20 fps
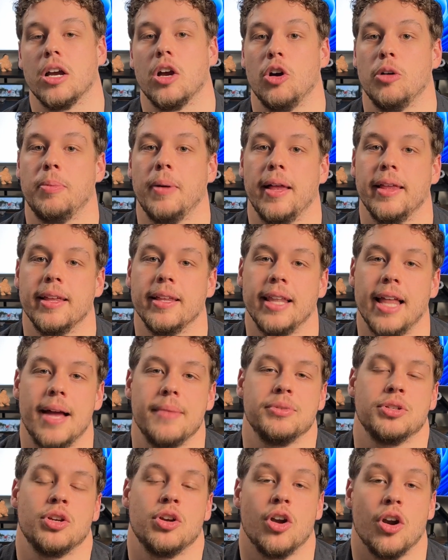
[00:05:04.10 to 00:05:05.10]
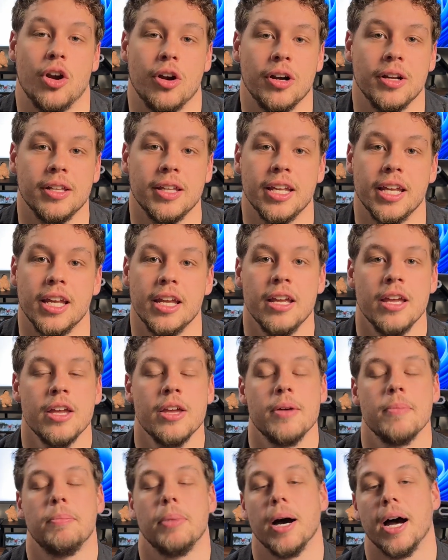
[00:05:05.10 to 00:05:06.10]
Copilot Labs currently,
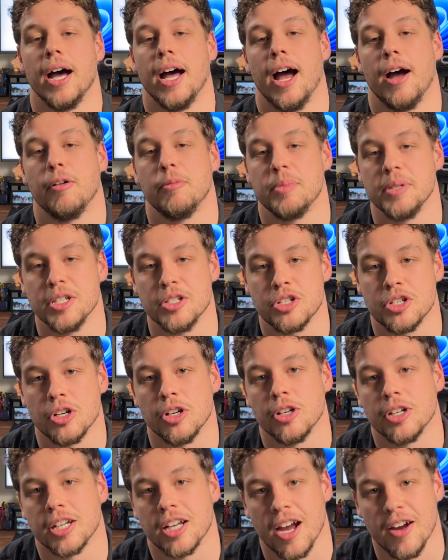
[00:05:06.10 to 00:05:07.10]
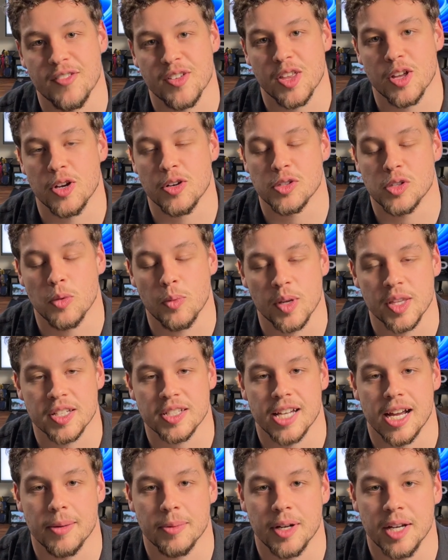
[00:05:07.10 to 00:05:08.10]
but I'll be sure to cover those when the
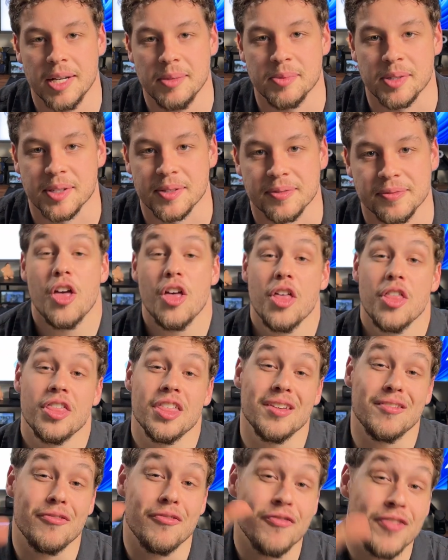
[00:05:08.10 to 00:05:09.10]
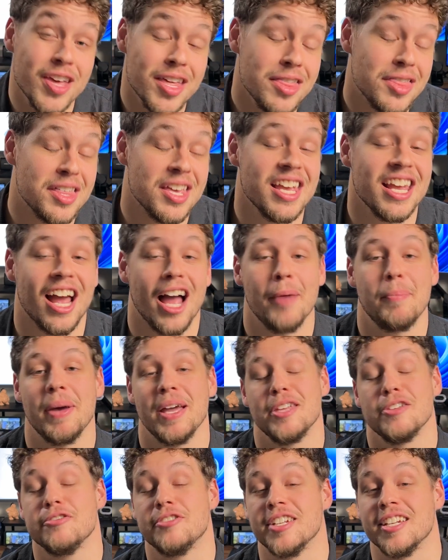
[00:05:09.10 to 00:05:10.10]
time comes. The fifth thing I bet
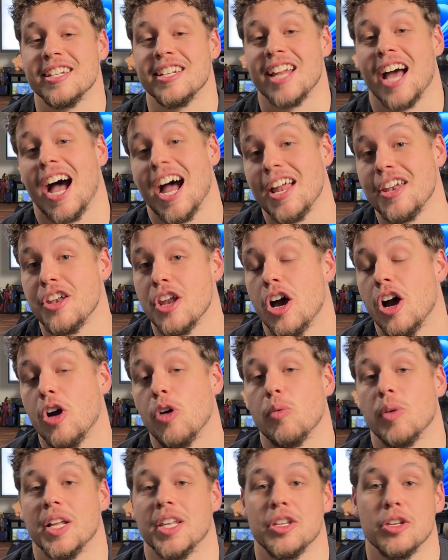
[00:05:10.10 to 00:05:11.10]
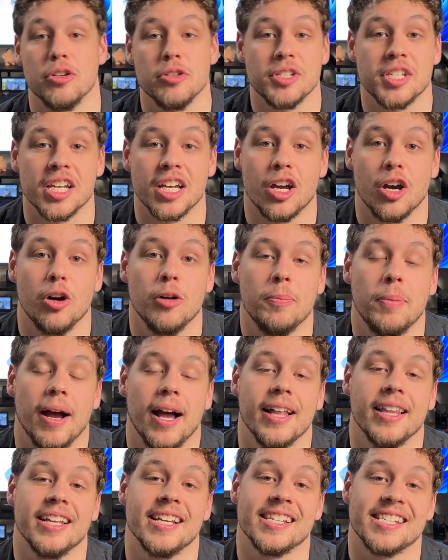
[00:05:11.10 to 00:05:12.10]
you did not know when using
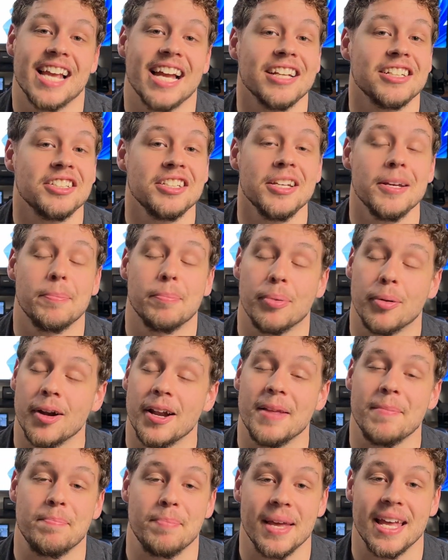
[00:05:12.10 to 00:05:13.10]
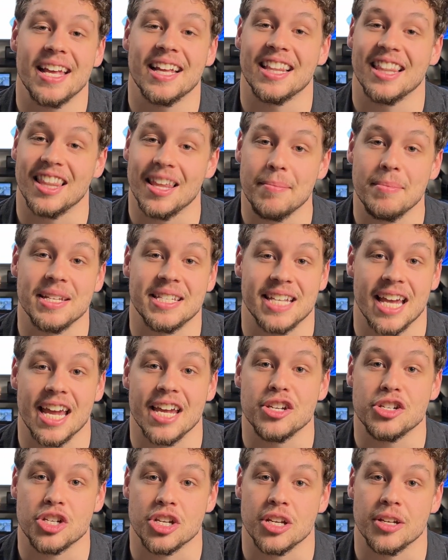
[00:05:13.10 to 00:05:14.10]
Copilot is actually a pretty big
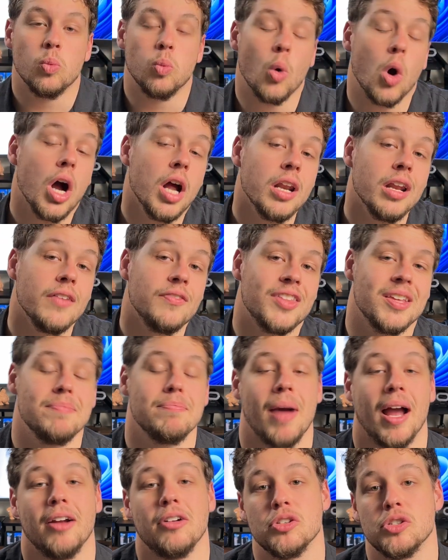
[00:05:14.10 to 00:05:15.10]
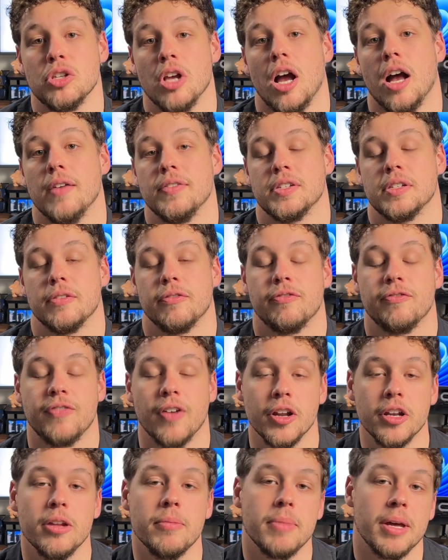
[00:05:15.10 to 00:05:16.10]
limitation. One of the Microsoft's
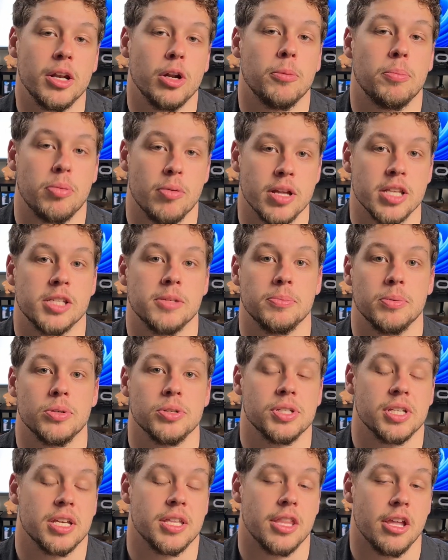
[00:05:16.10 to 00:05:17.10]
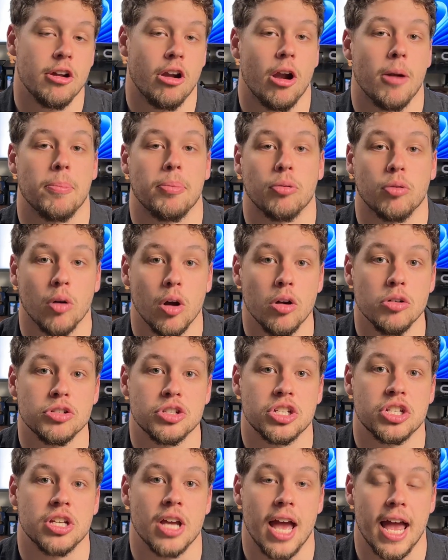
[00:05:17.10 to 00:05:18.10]
fundamental principles in their
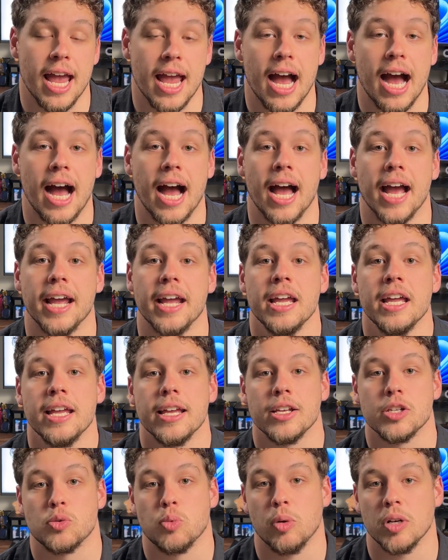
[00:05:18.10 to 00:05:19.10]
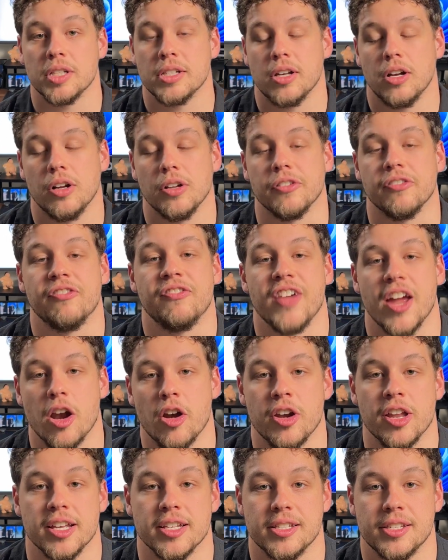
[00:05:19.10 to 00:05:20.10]
approach to AI is what's called
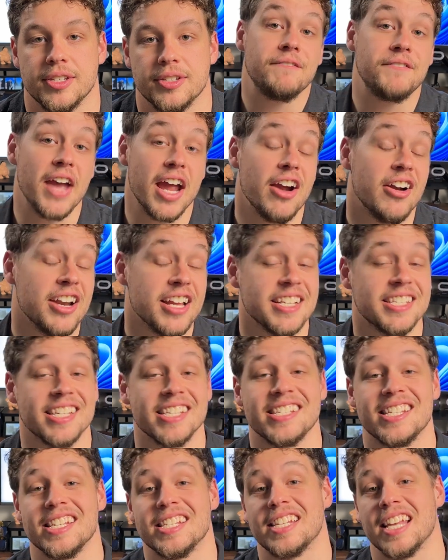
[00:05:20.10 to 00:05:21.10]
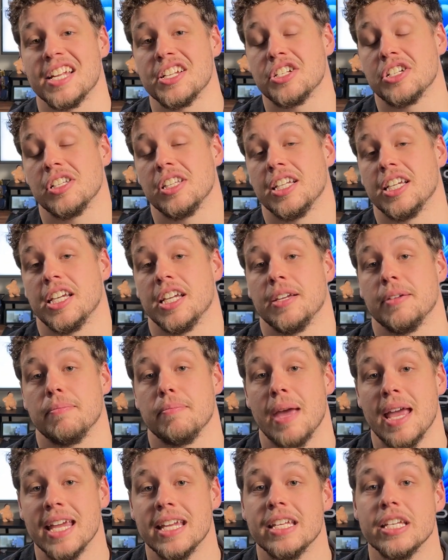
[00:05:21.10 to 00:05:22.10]
fairness. Fairness is essentially
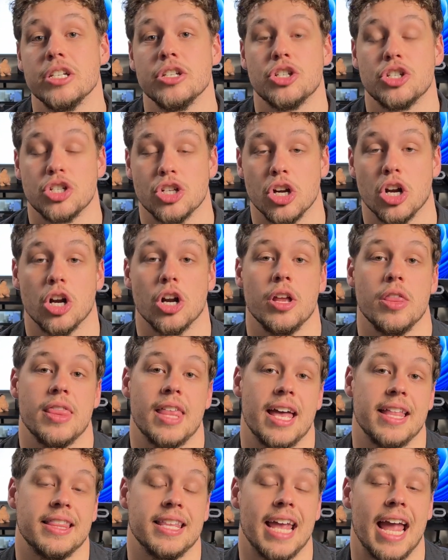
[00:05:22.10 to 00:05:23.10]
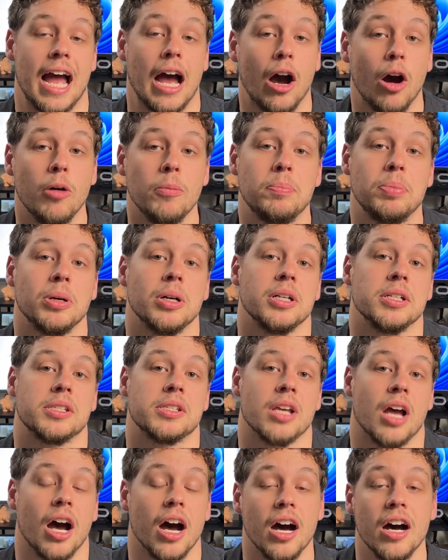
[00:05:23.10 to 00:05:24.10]
making sure that the
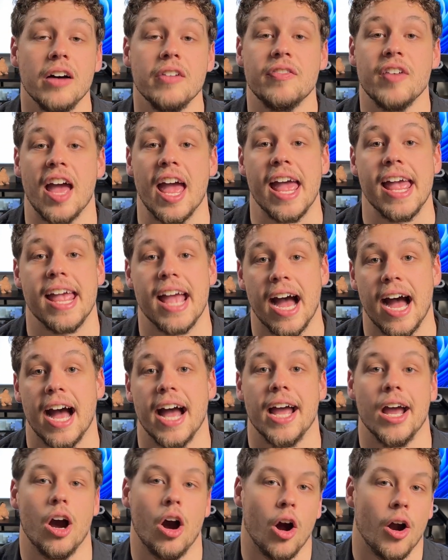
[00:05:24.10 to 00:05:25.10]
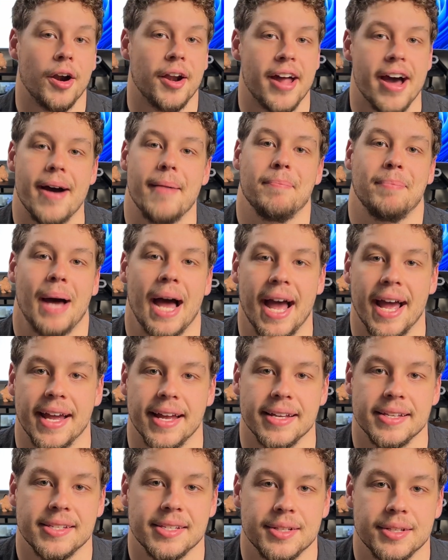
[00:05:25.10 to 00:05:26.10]
outputs of AI are not
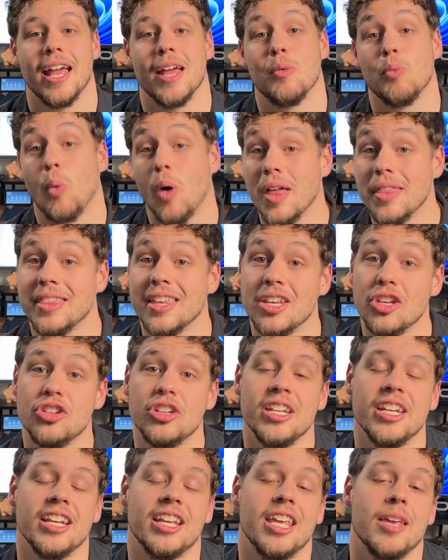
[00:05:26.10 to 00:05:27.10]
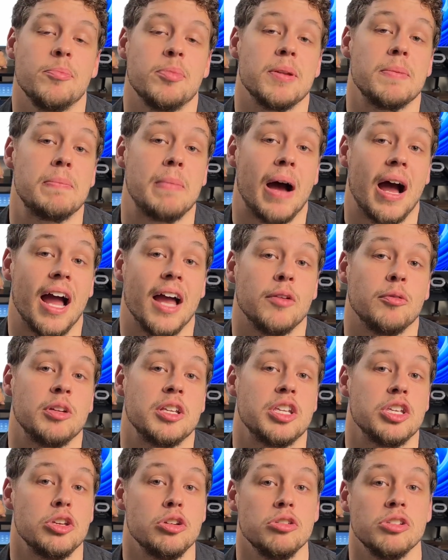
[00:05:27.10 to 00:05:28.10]
biased. And one thing you need to keep in mind
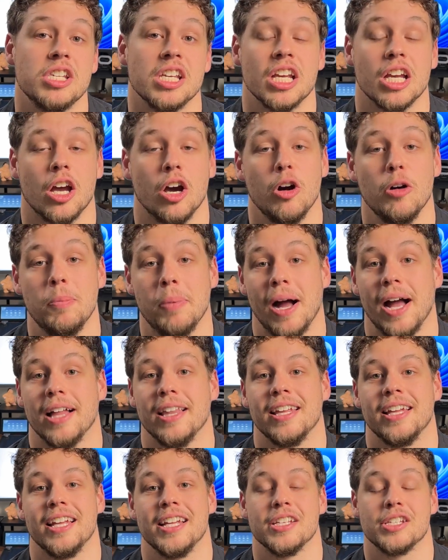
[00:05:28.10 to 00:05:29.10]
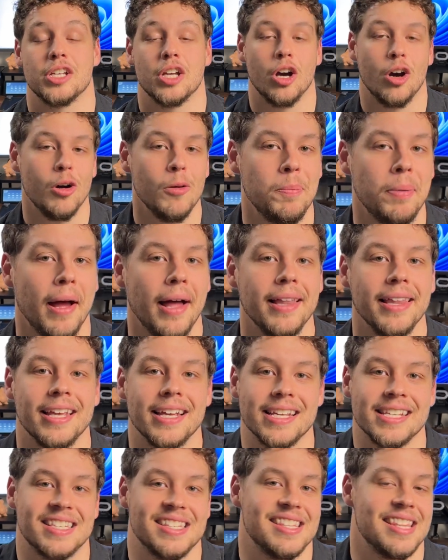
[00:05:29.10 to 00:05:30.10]
when using Copilot is Copilot
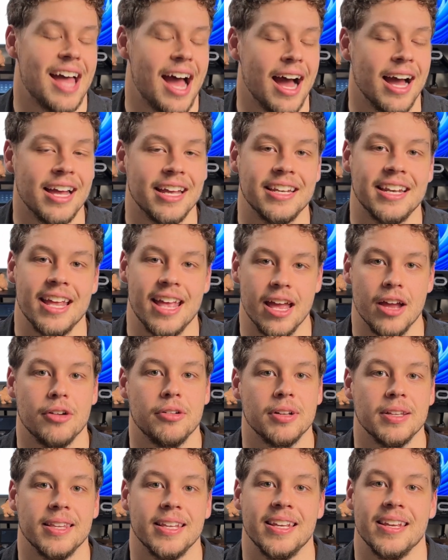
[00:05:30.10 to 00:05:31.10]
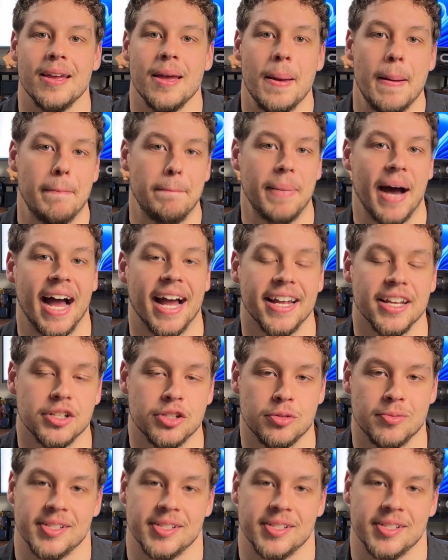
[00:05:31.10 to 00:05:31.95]
is not inherently bias